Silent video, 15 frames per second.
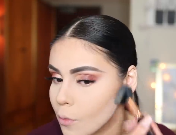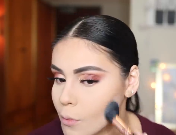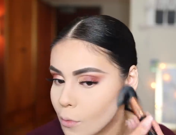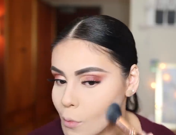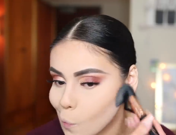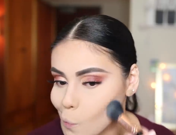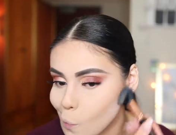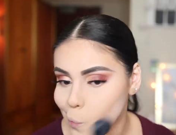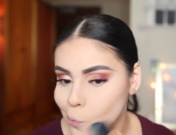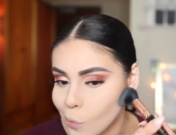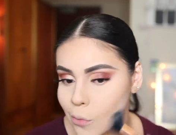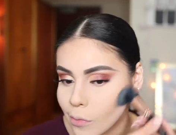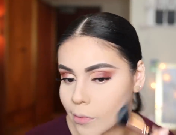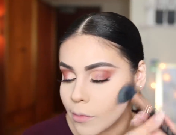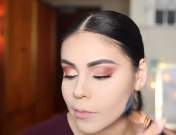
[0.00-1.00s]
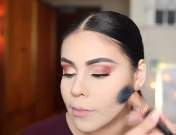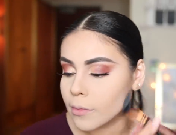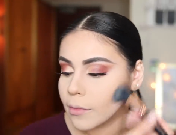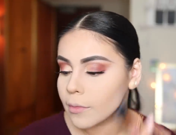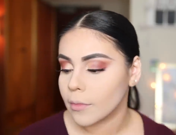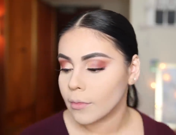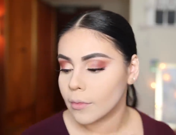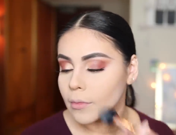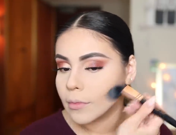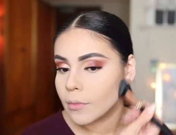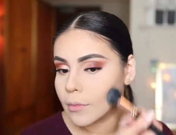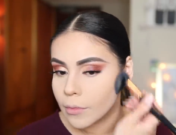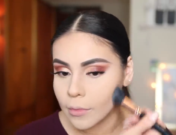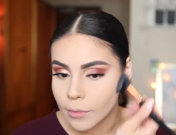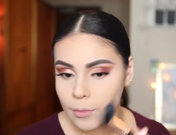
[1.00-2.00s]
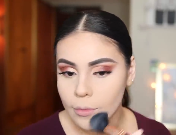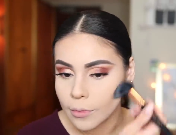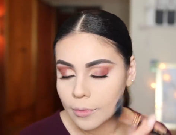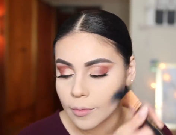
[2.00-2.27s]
No one is speaking in this clip.